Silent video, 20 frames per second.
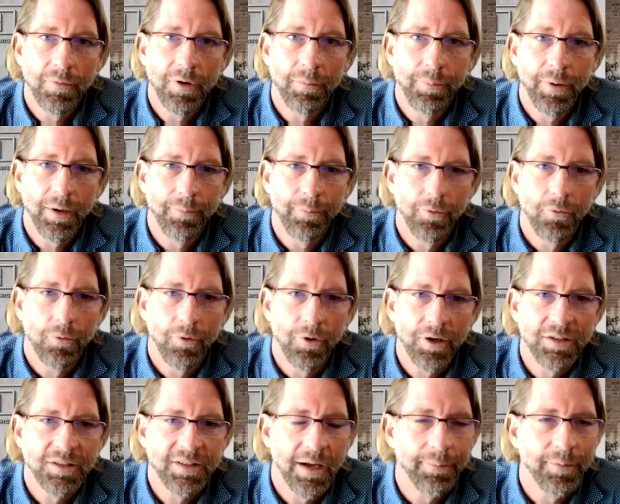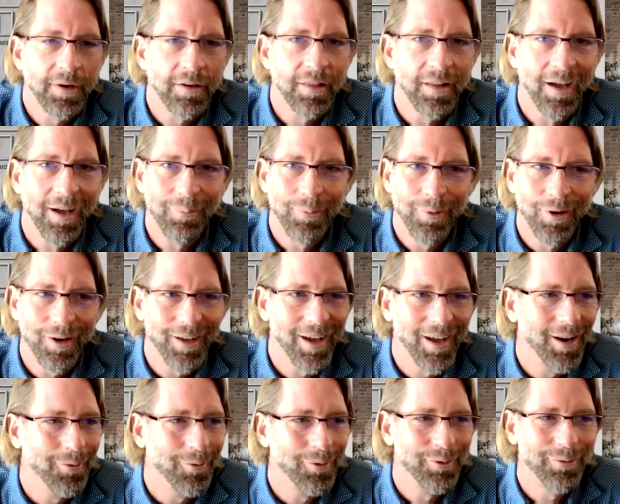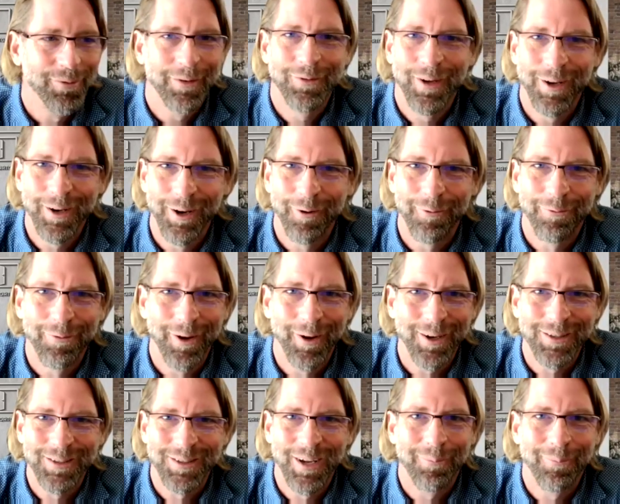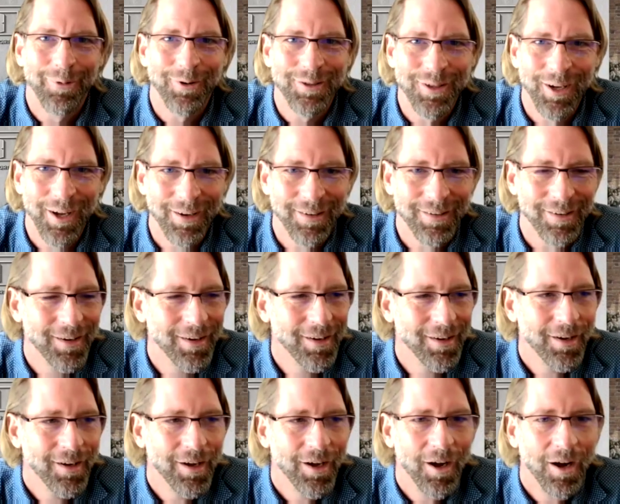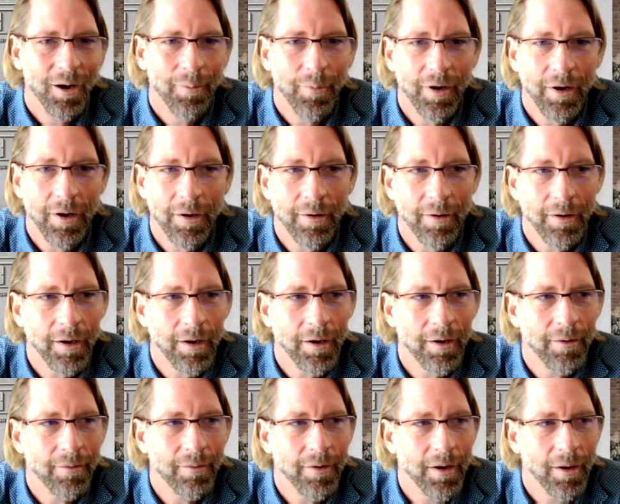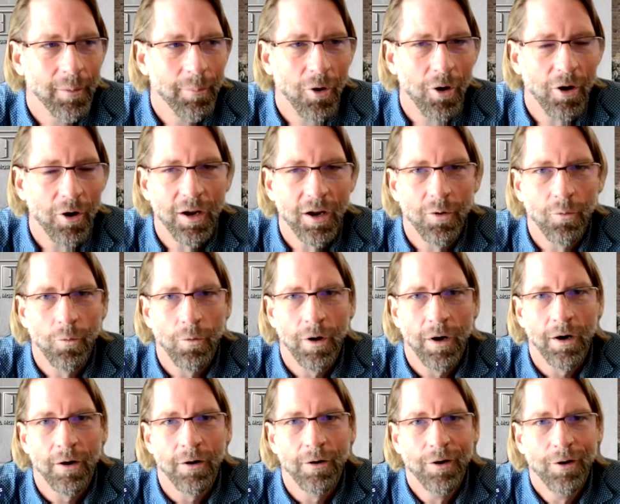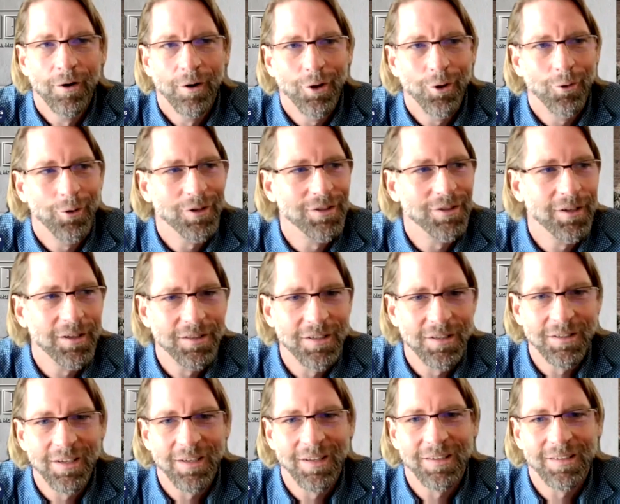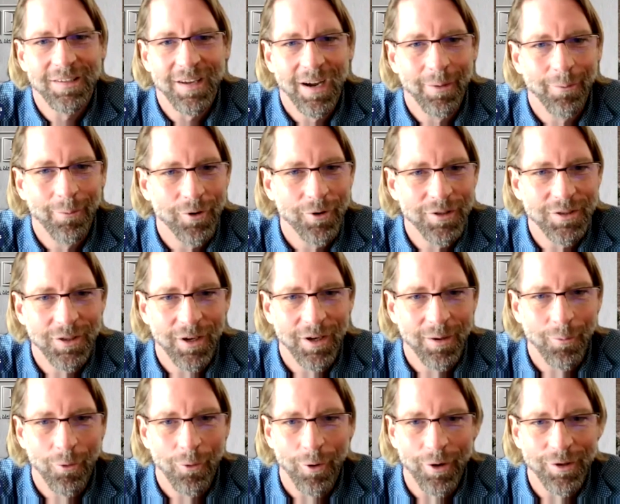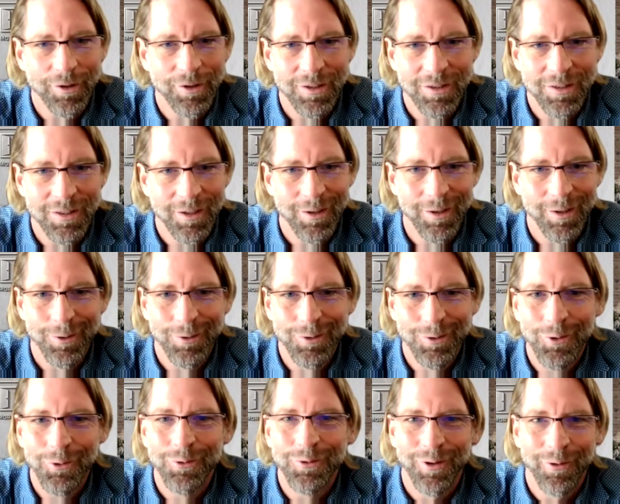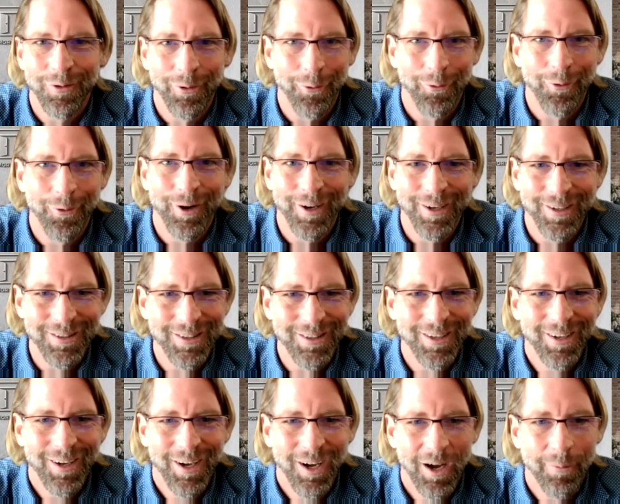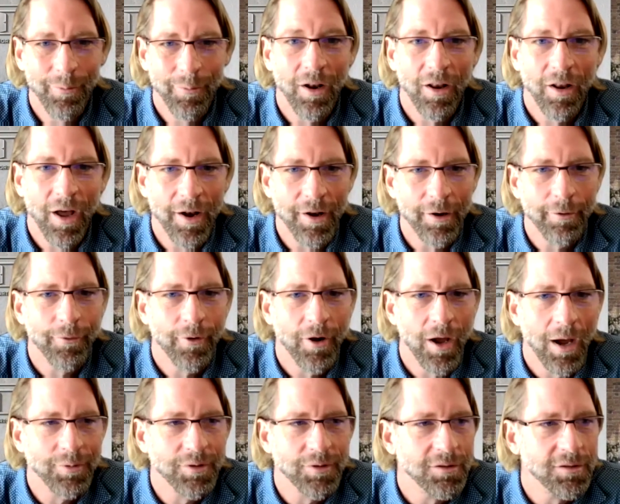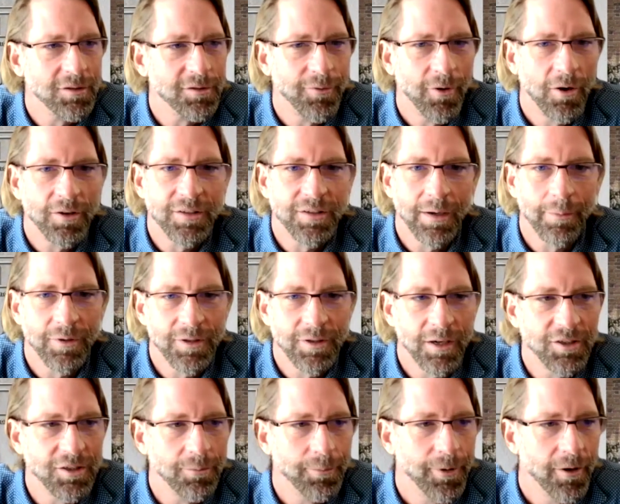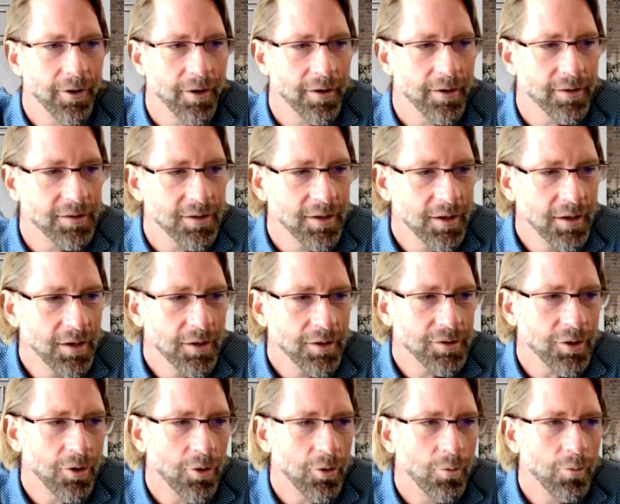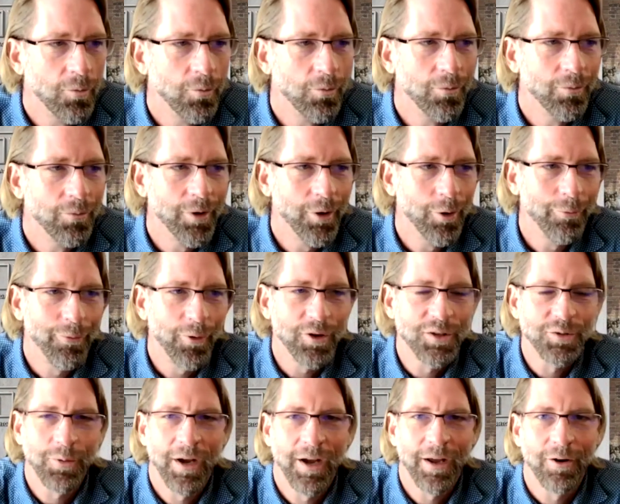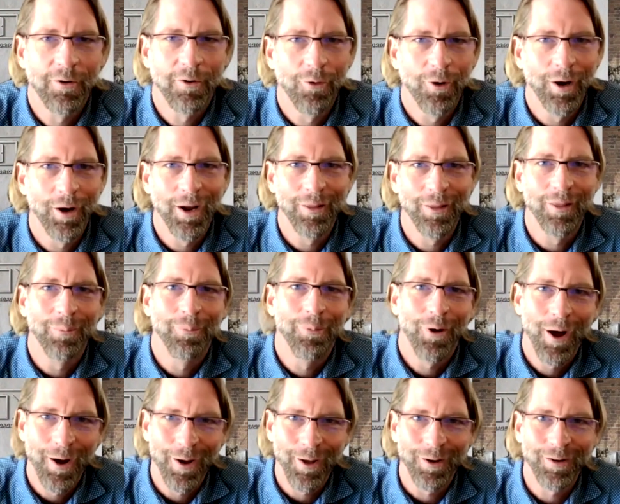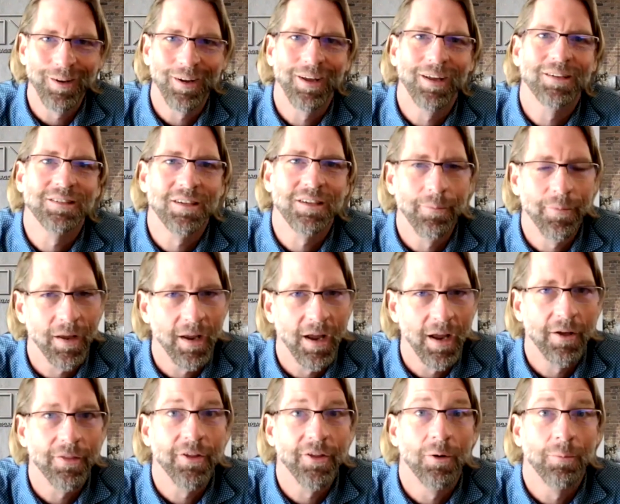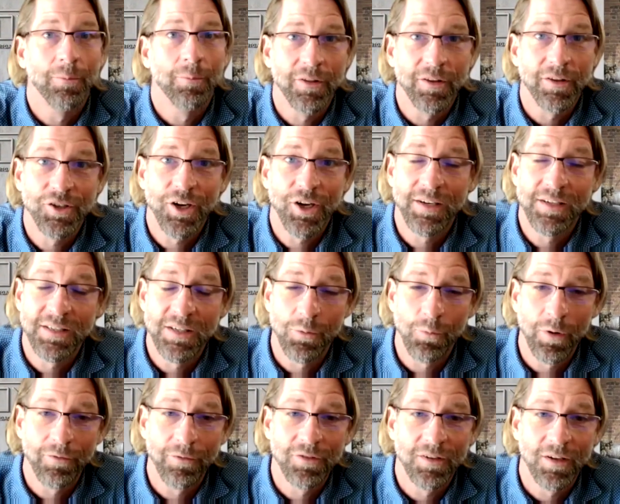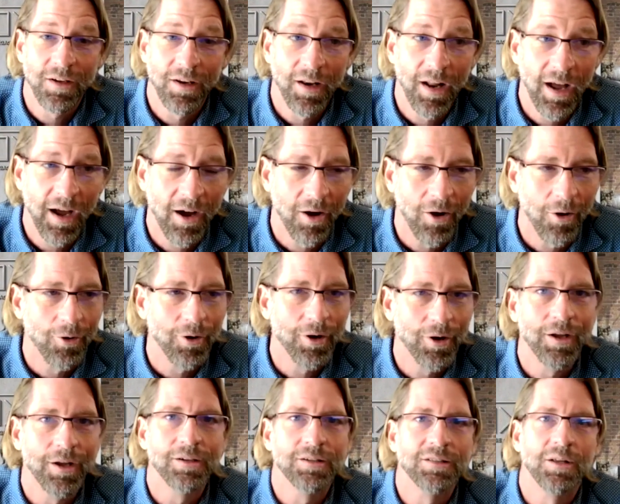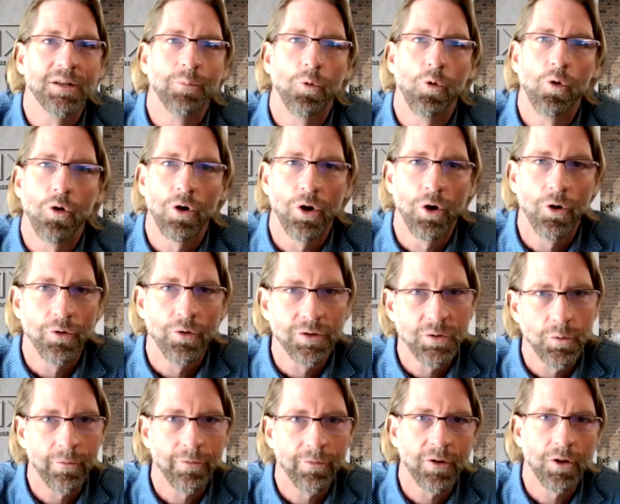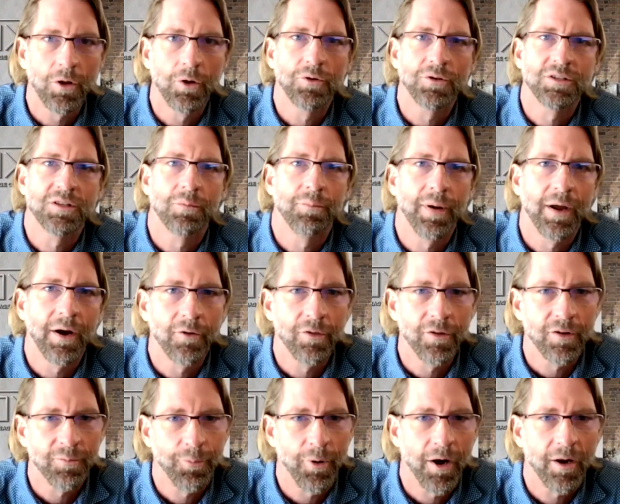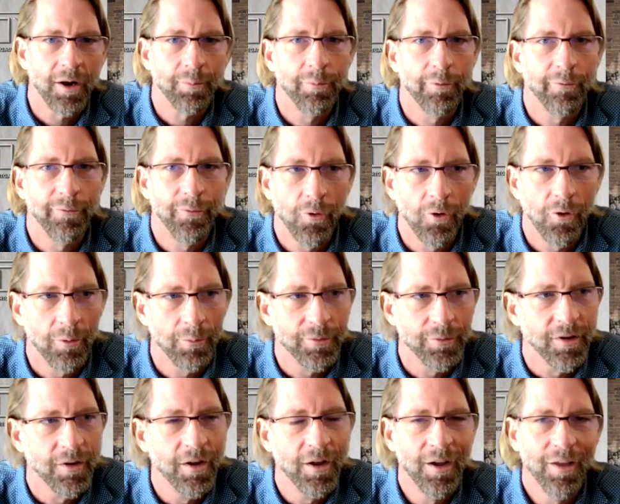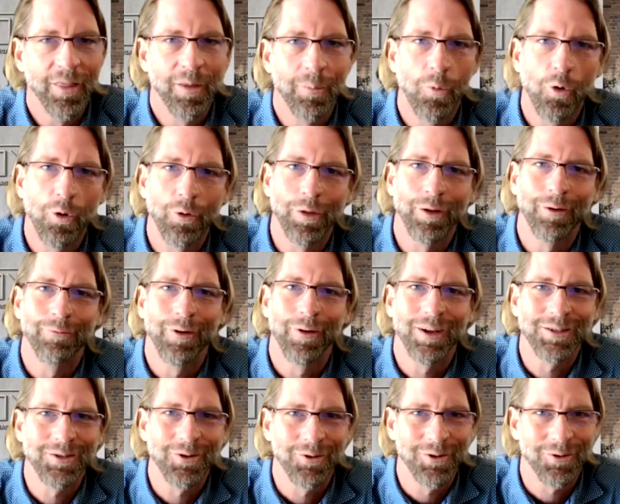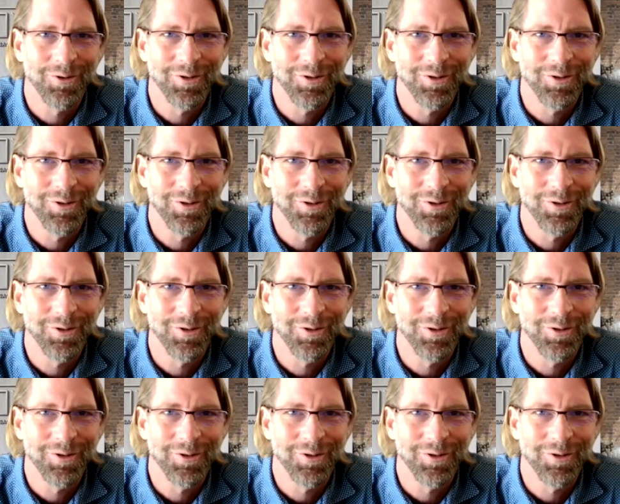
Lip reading: people were accepting that. But again, it was 15-year fixed, 10%, in a market where U.S. citizens at that time were seeing mortgages in the 2s and 3s, and a lot of different options as far as amortization periods. So, first we had to create the product and get something out there. But the changes that we've seen now is the more loans that we've closed, the better this product performs, the more the investors are